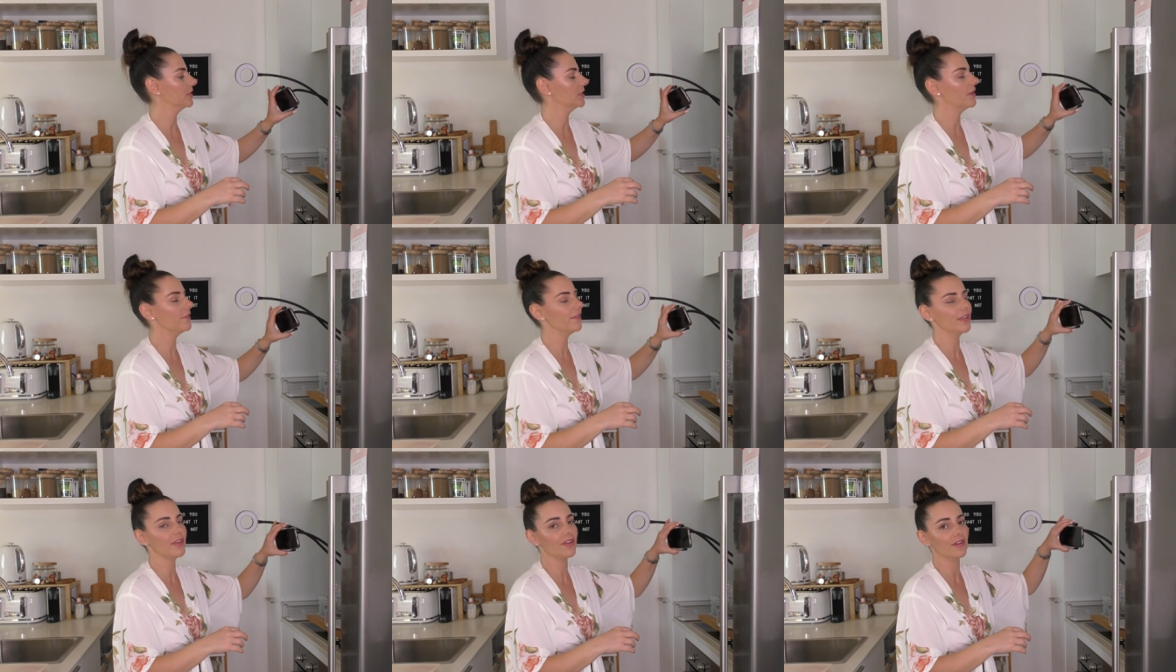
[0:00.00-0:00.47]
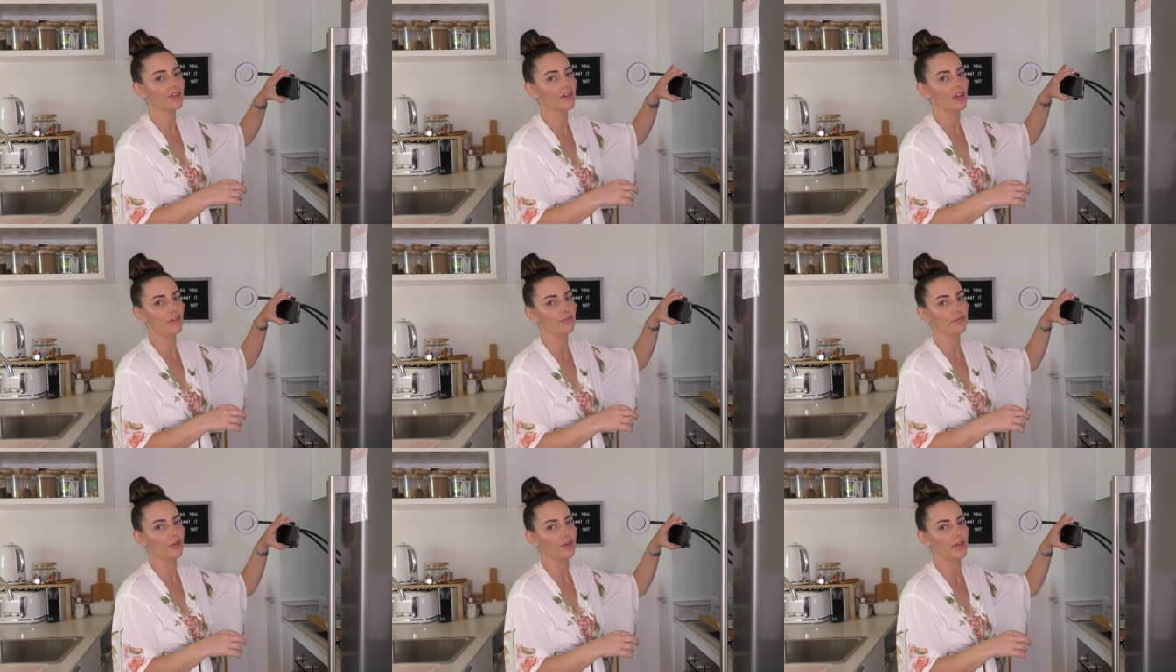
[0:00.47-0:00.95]
And I've only got an
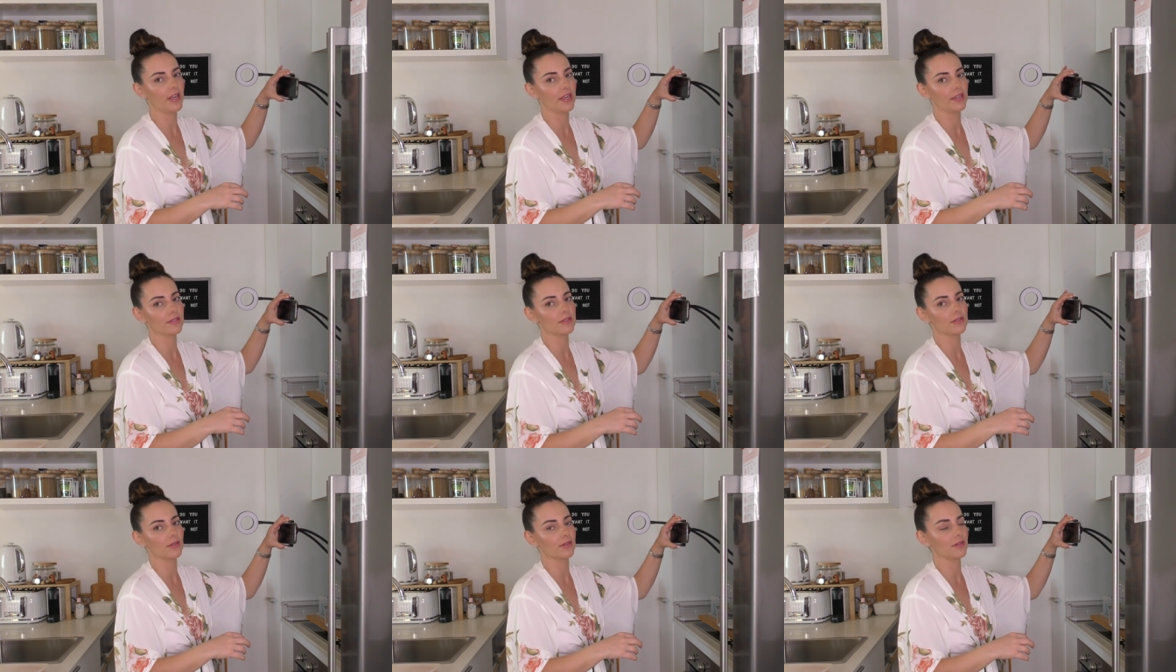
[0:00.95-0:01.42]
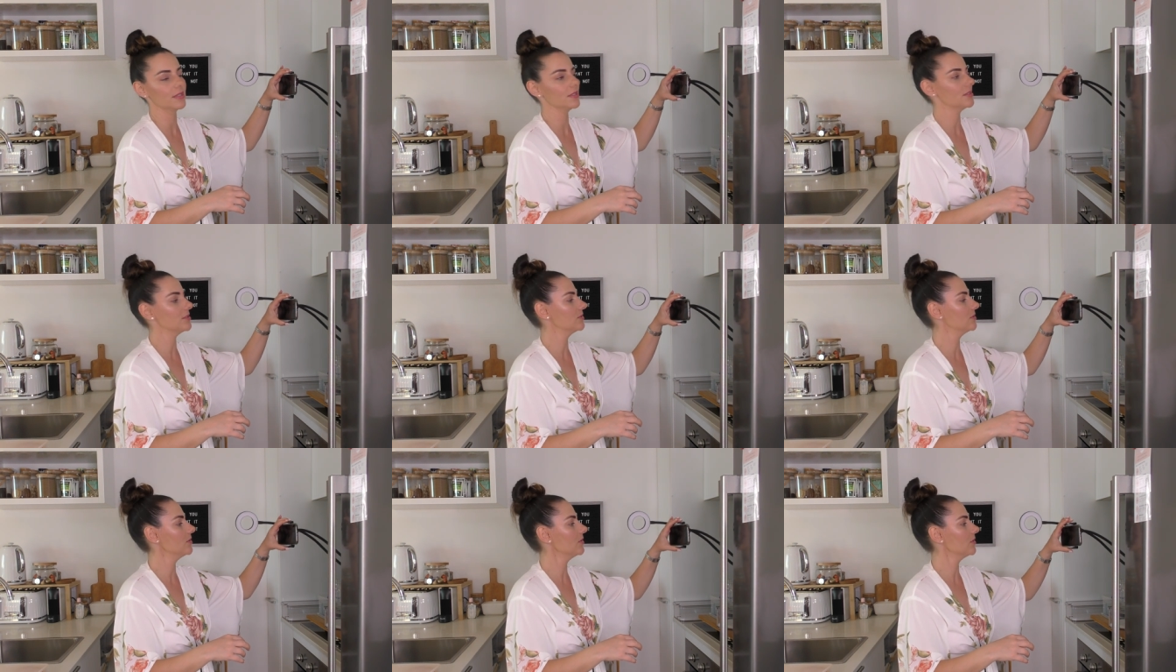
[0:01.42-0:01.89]
iPhone X, so
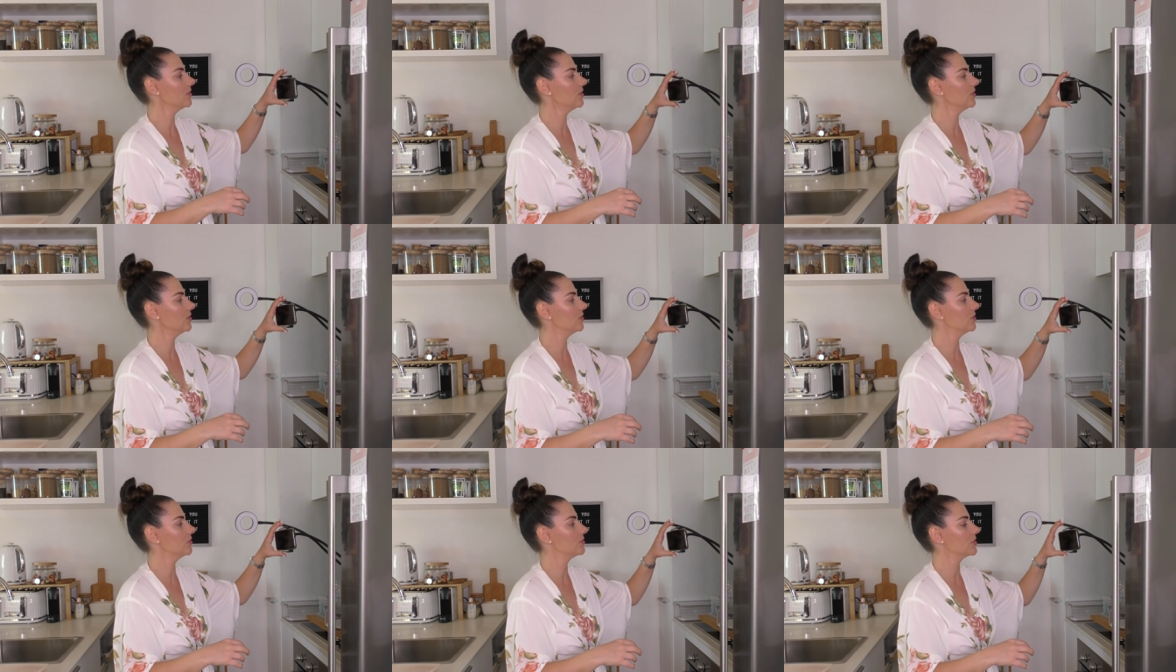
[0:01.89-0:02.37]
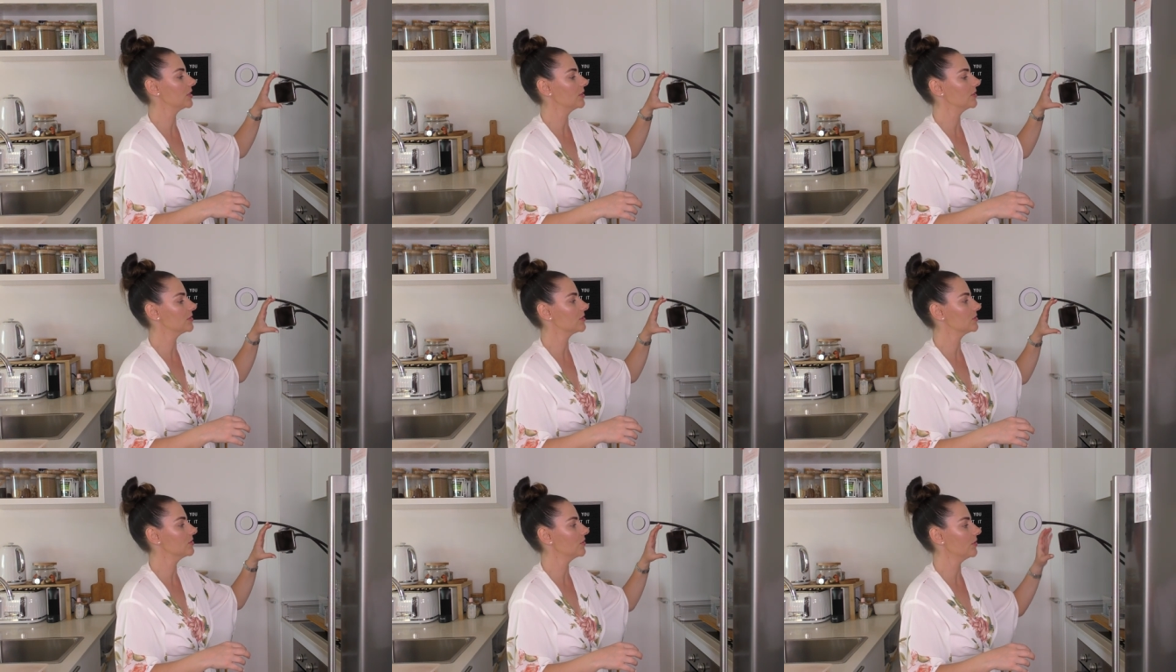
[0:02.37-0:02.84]
it's not huge and
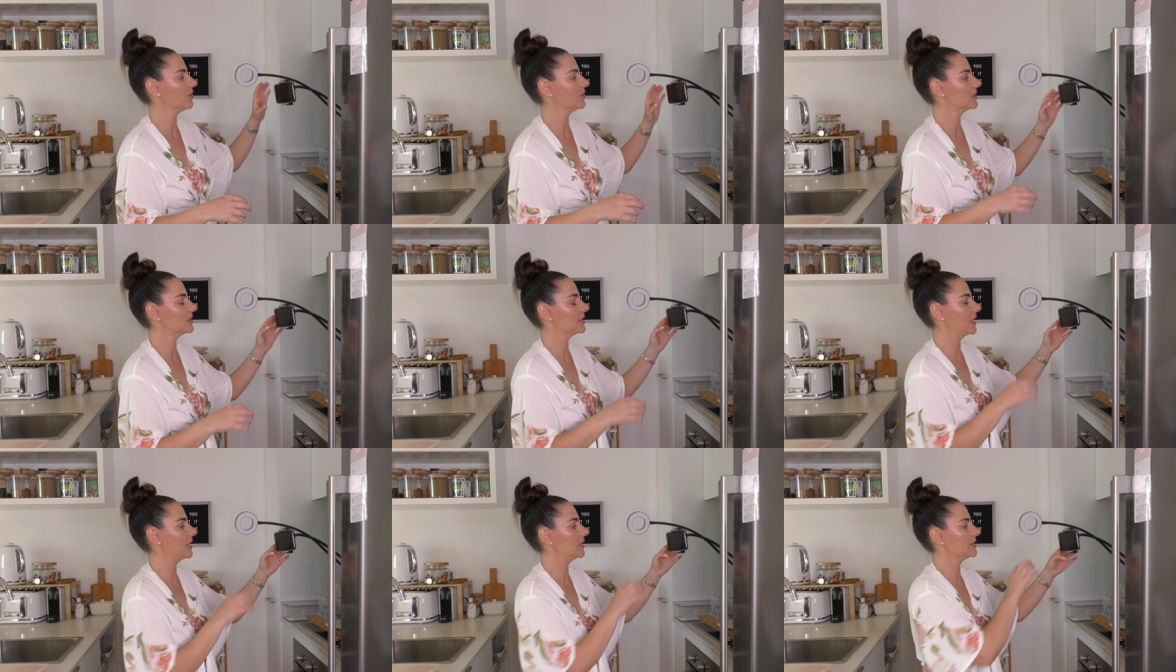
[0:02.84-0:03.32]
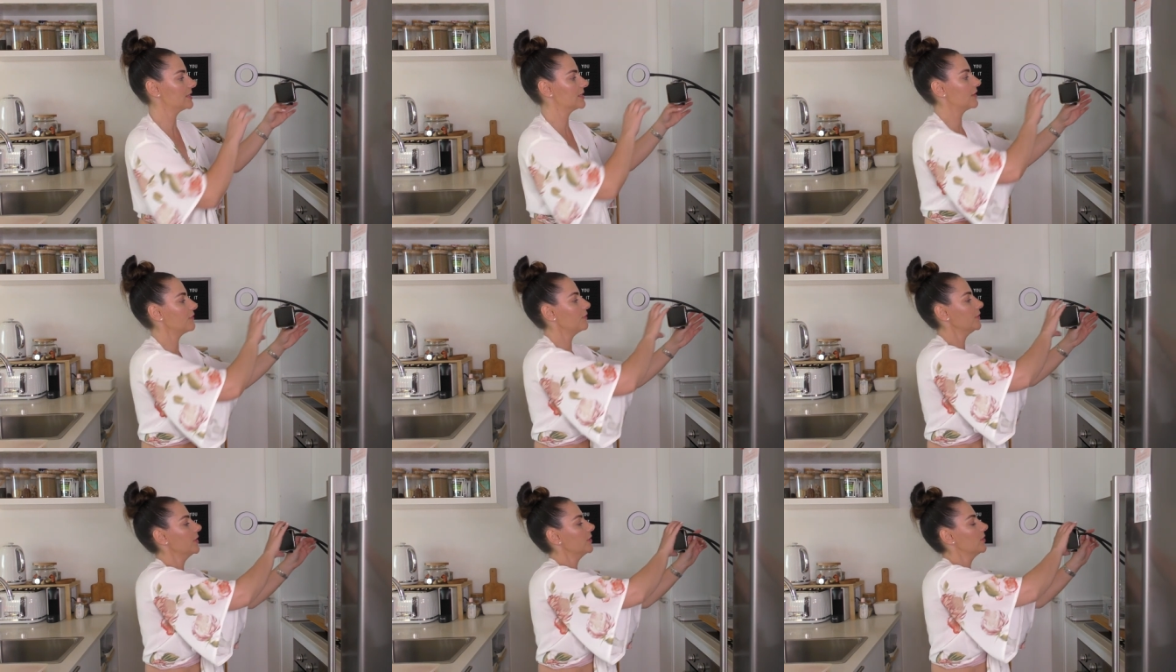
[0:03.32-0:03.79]
it's not, it's
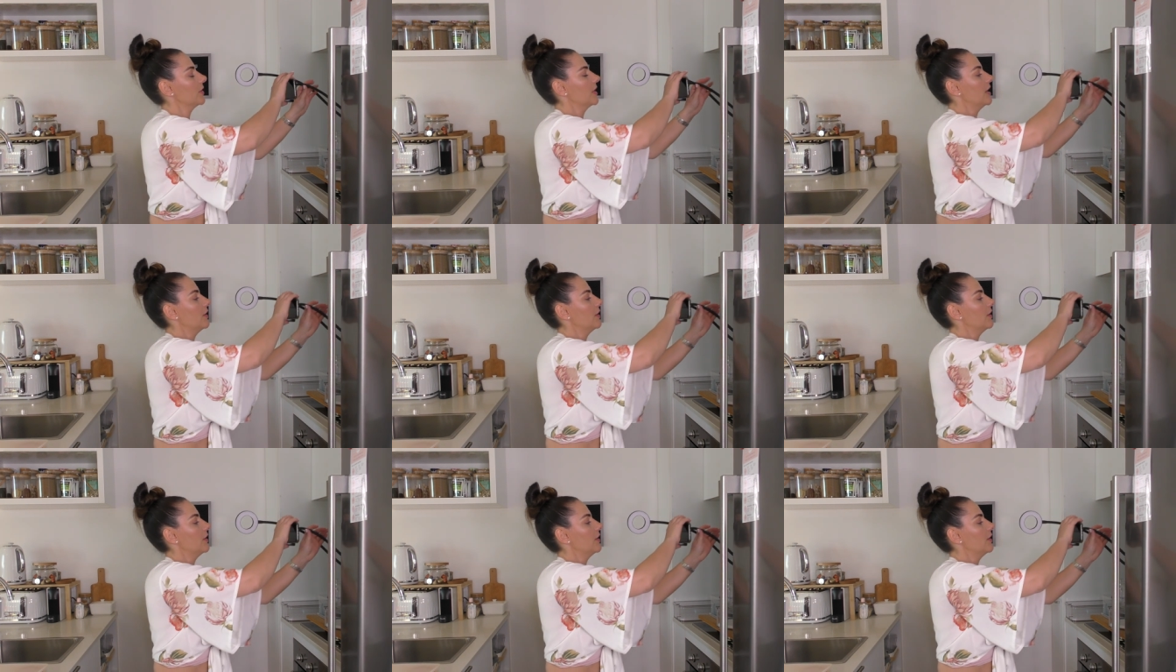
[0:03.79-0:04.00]
definitely not